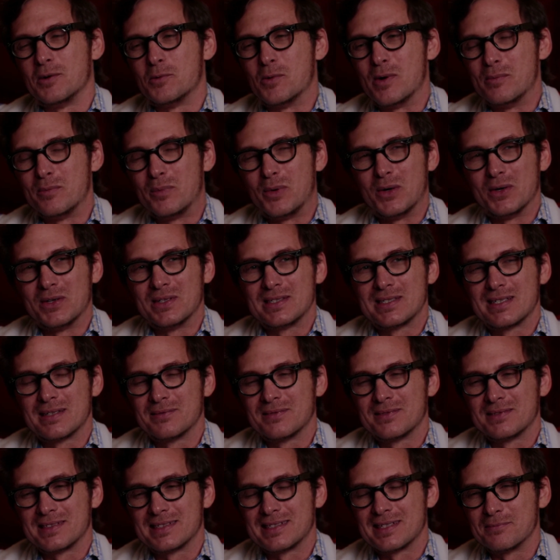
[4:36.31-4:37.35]
at one point,
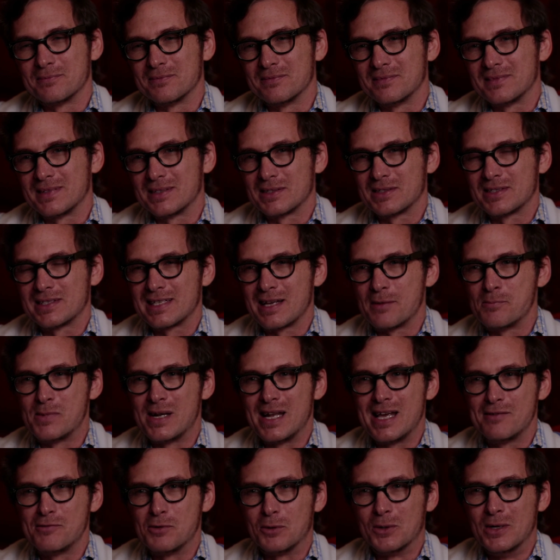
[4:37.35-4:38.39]
some
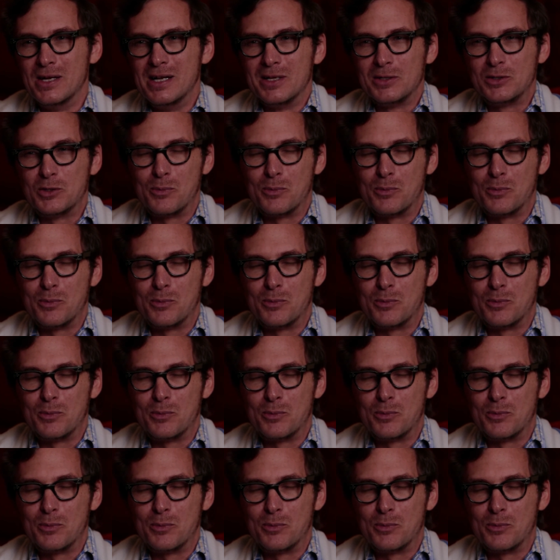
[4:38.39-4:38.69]
level,